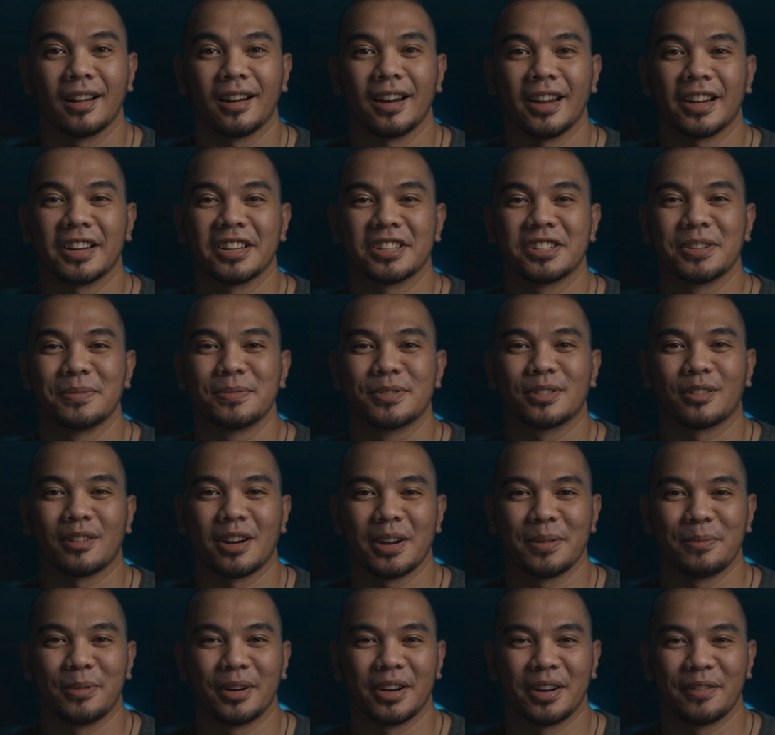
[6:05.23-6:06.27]
Click the
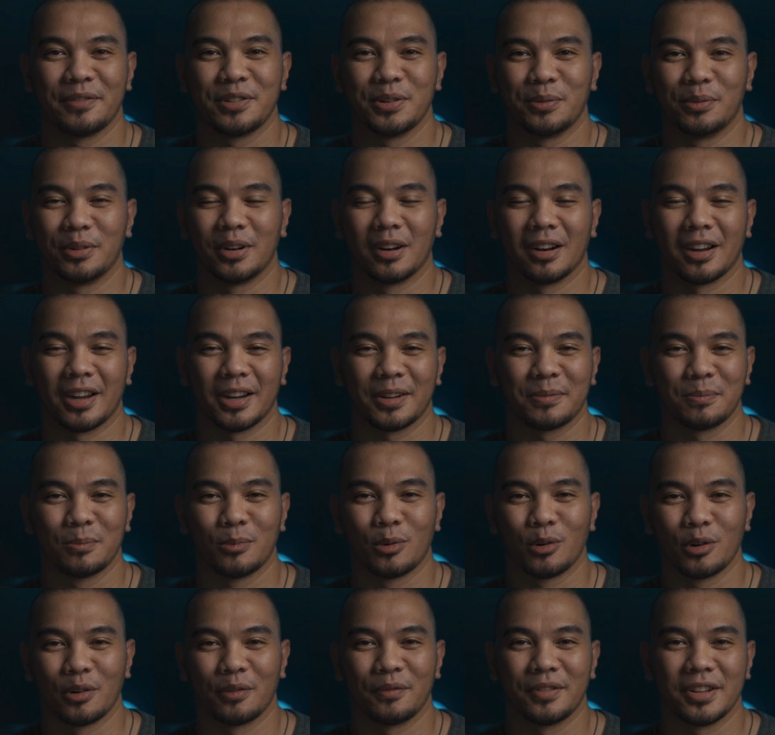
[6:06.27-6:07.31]
subscribe button if you would like
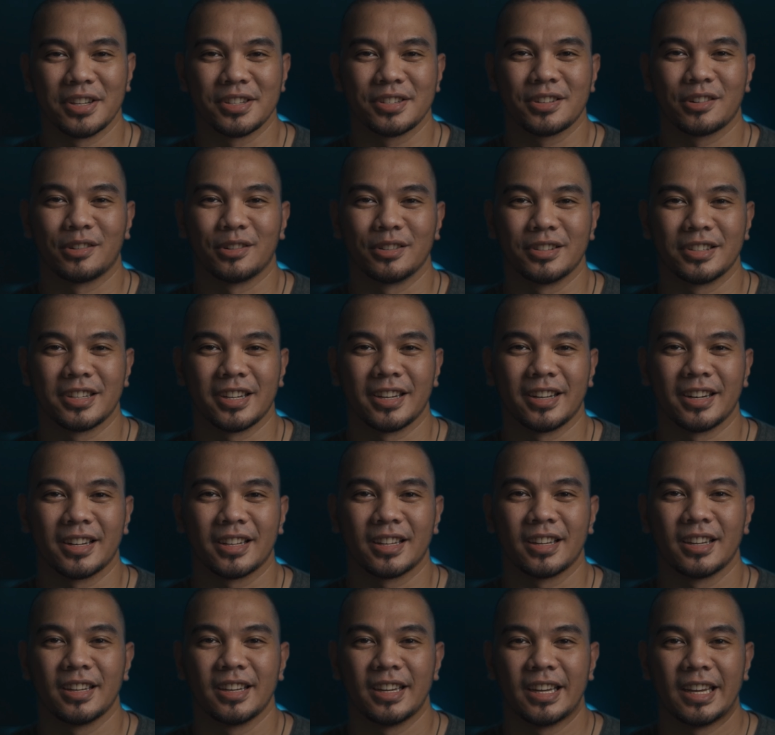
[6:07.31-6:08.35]
more of this content.